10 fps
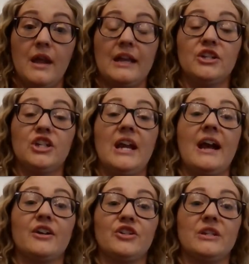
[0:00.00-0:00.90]
And she
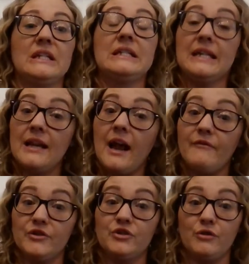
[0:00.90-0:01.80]
actually did
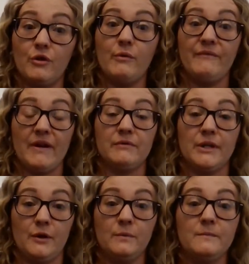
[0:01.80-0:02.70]
have a stroke, we found
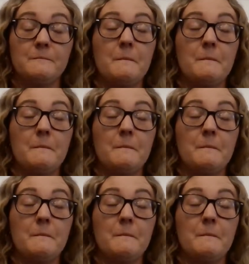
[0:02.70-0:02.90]
out.